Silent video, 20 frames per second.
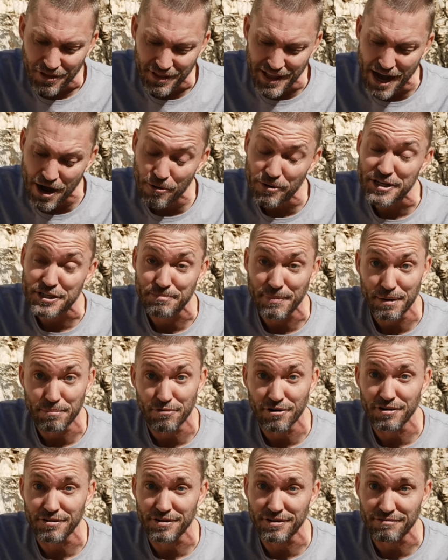Now he's my
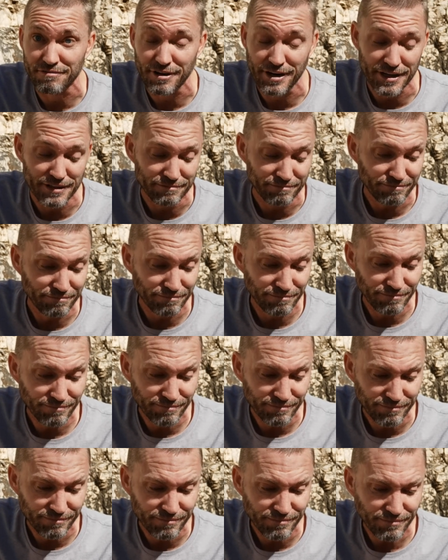brother, right?
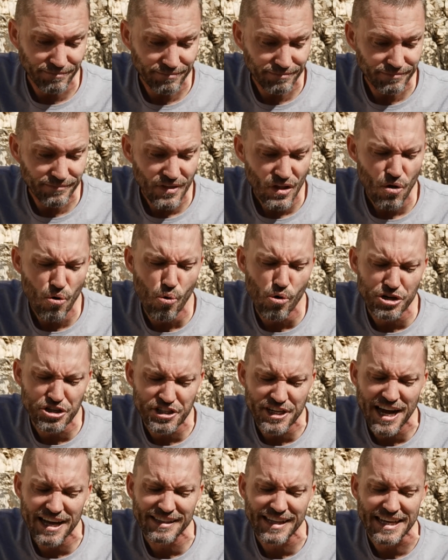Or
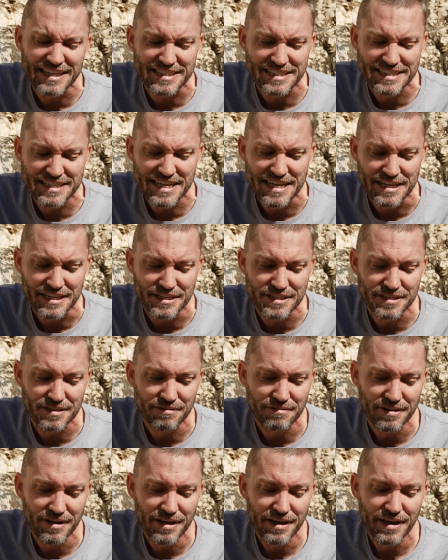shall I cease?
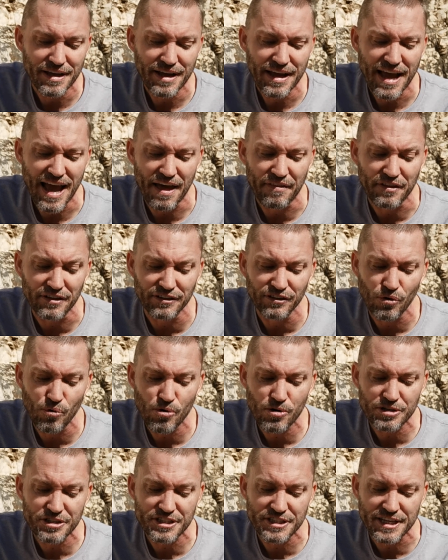And the
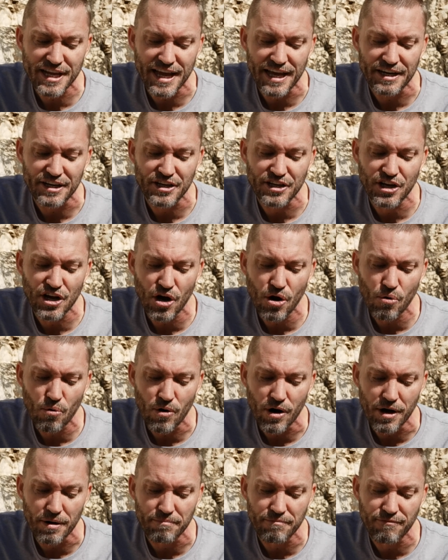Lord said,
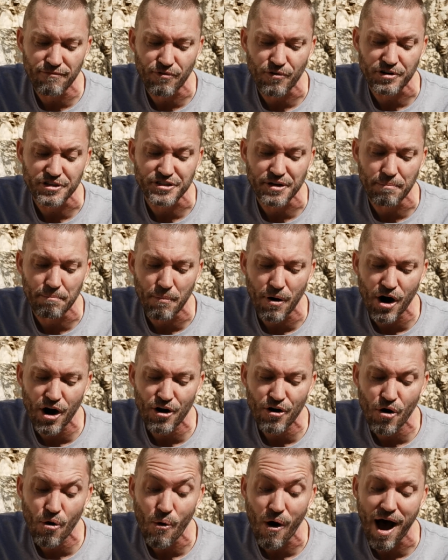go up, for
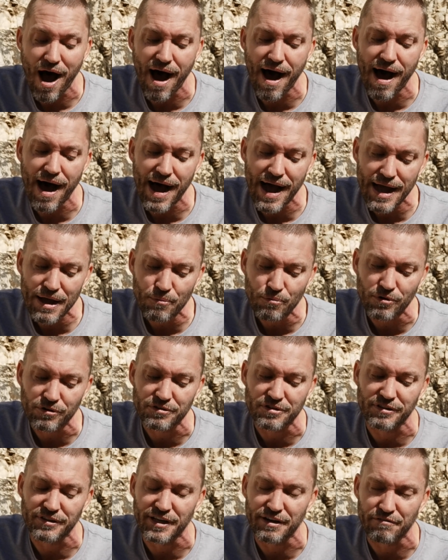tomorrow I will
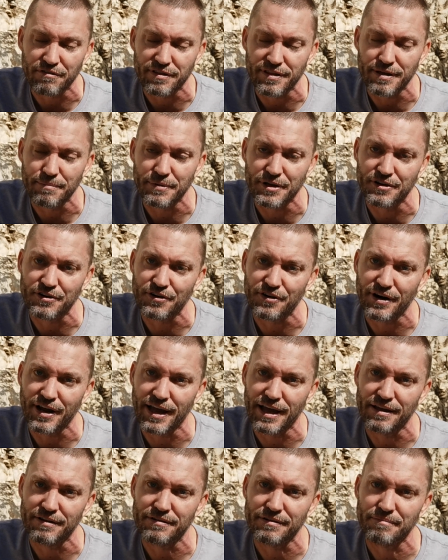deliver them into your
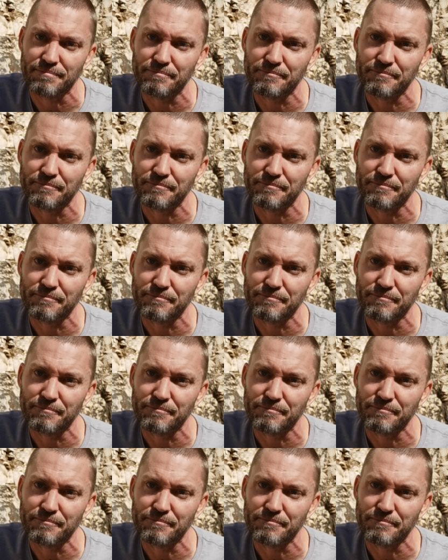hand.